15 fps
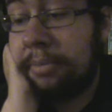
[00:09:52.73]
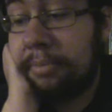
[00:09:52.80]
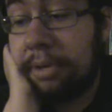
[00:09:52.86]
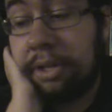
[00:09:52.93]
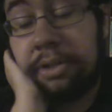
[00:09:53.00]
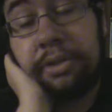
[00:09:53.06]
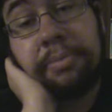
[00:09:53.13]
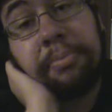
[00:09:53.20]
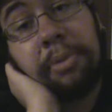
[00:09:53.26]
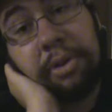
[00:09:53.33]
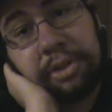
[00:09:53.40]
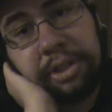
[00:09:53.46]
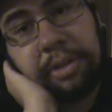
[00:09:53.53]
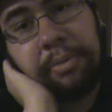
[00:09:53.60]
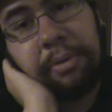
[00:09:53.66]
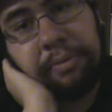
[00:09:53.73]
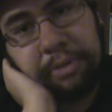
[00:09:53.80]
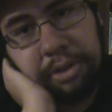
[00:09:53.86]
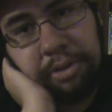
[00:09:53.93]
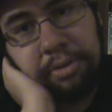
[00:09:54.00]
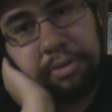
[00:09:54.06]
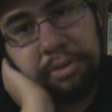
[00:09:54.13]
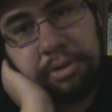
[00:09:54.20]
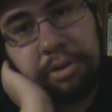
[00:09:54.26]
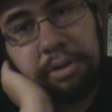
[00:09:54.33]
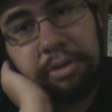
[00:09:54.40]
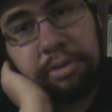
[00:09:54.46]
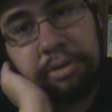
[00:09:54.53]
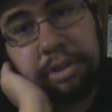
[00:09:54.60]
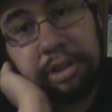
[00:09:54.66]
Mother's Mercy review.
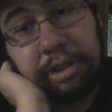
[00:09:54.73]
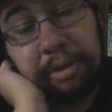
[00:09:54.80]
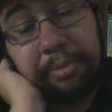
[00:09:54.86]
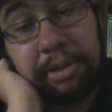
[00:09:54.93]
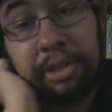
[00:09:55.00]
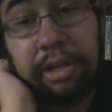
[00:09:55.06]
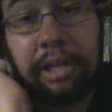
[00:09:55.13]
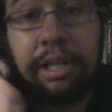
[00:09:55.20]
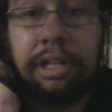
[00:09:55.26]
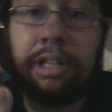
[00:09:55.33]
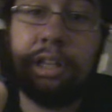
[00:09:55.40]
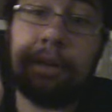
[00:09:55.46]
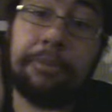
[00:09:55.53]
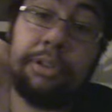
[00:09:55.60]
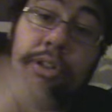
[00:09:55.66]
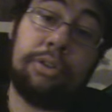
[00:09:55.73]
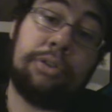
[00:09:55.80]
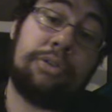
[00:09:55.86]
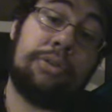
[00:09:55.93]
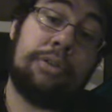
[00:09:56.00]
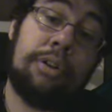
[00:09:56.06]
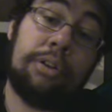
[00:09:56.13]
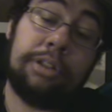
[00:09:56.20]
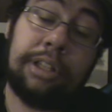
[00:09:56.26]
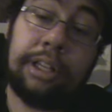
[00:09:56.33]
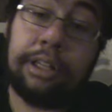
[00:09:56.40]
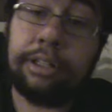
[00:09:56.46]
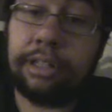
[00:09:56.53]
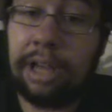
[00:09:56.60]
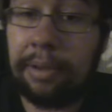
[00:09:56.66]
So, let me know what you all
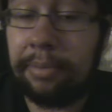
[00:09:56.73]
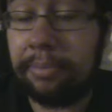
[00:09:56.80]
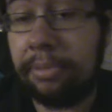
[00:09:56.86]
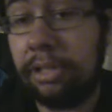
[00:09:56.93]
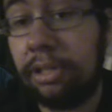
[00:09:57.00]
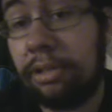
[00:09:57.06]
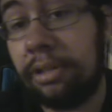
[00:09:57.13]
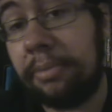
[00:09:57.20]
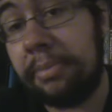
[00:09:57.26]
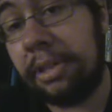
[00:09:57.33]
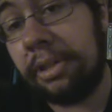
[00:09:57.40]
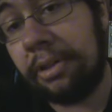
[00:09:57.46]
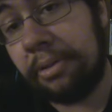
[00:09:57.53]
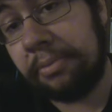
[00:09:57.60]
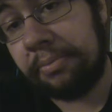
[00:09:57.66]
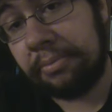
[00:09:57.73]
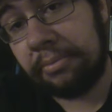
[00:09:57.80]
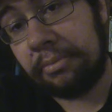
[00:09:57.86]
think. Comment below, let me know.